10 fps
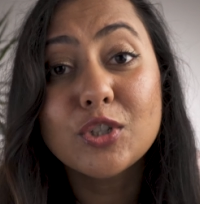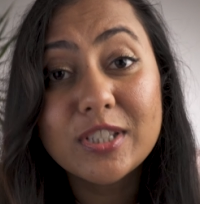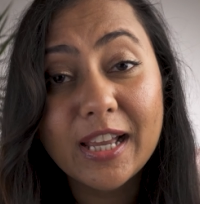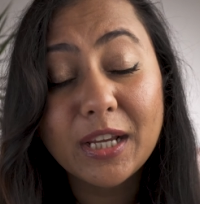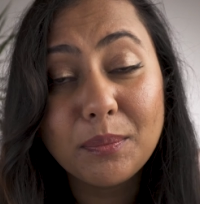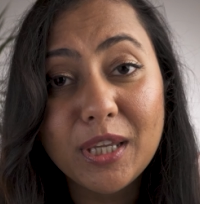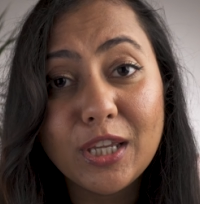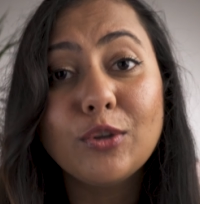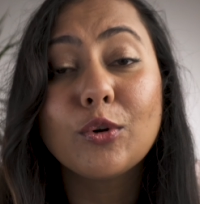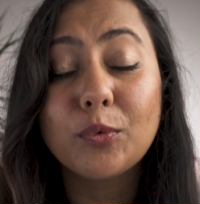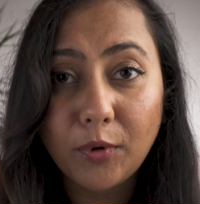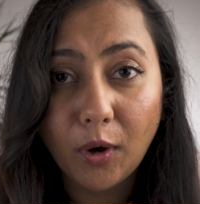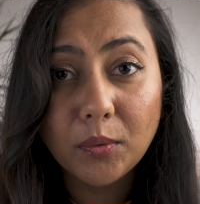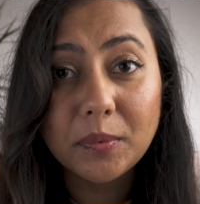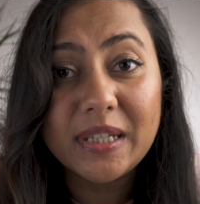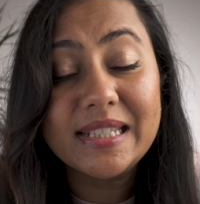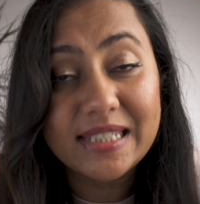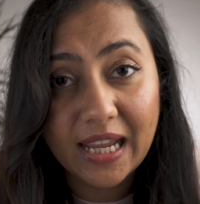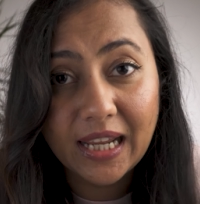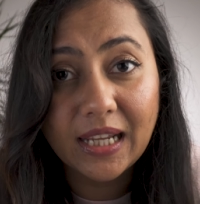Just like me, you're probably
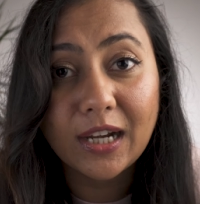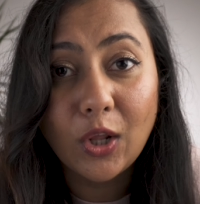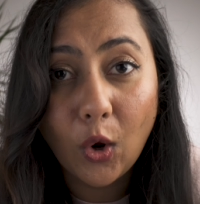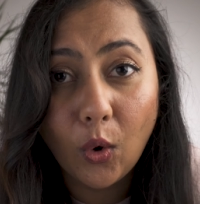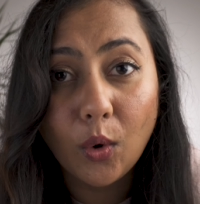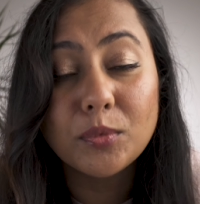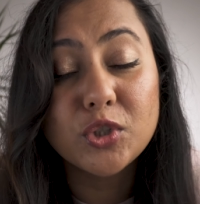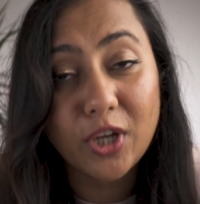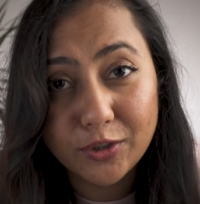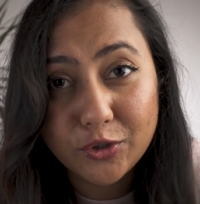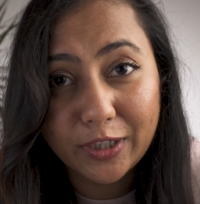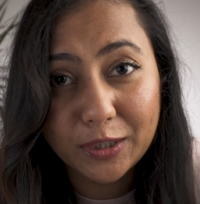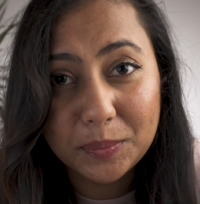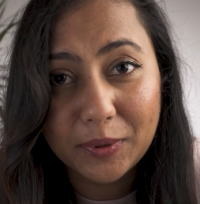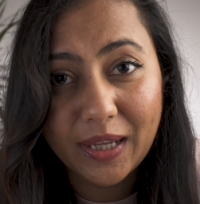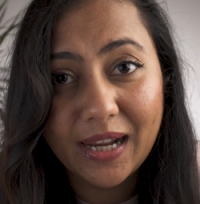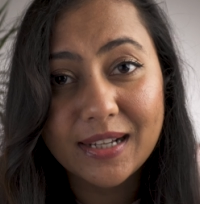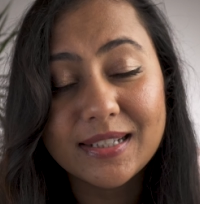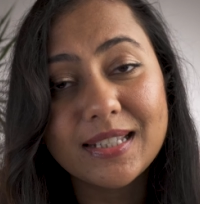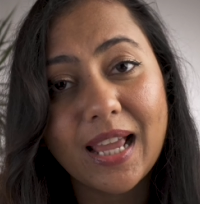staying at home, sheltering in
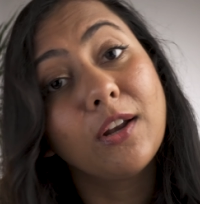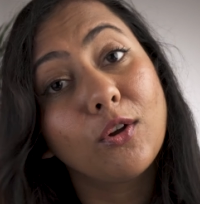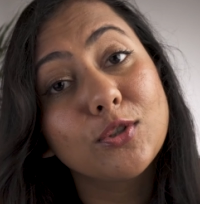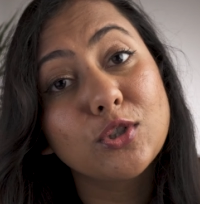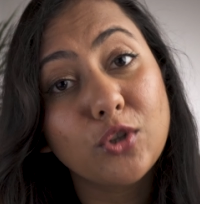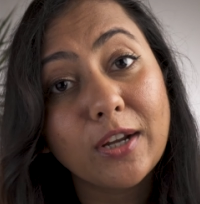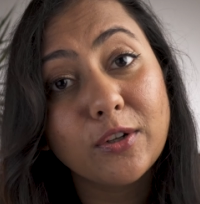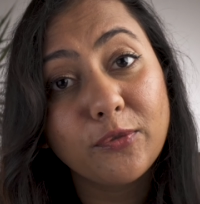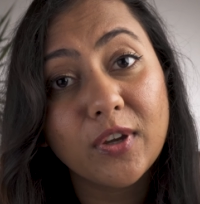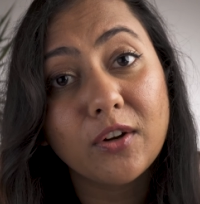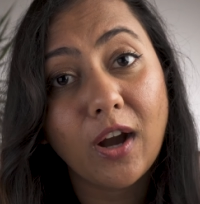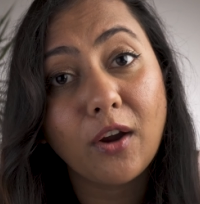place, and also trying to figure